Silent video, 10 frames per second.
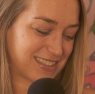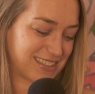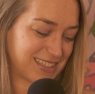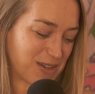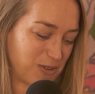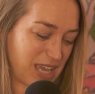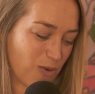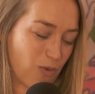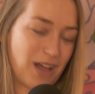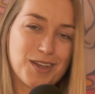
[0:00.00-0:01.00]
So yeah,
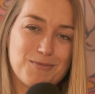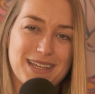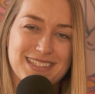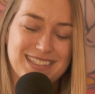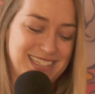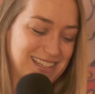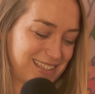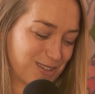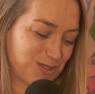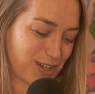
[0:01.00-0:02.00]
welcome us stealing
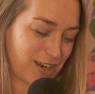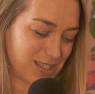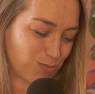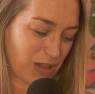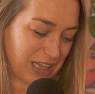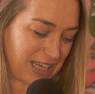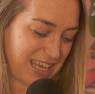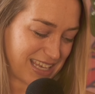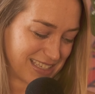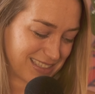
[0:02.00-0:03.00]
those hoodies,
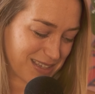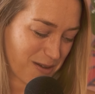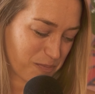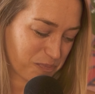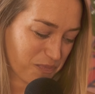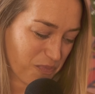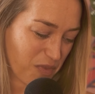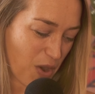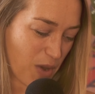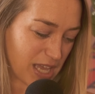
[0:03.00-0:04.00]
please.
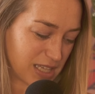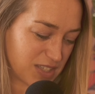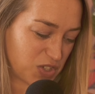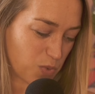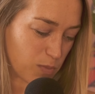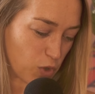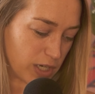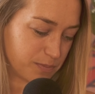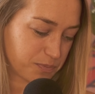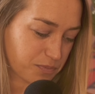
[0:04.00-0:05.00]
Okay, let's do one more.